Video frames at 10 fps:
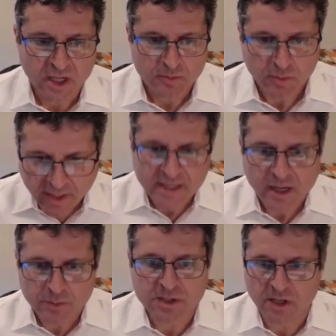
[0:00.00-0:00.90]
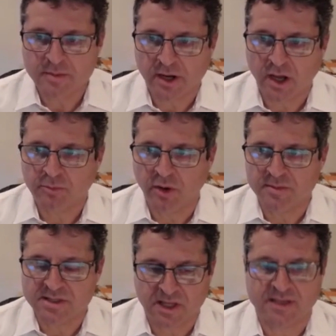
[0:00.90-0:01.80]
But right now we're talking about
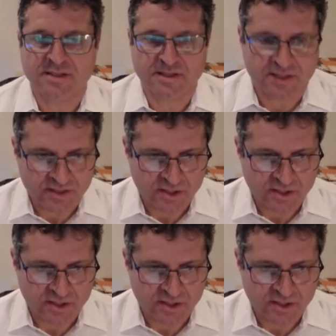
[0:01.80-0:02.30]
on-premise licenses.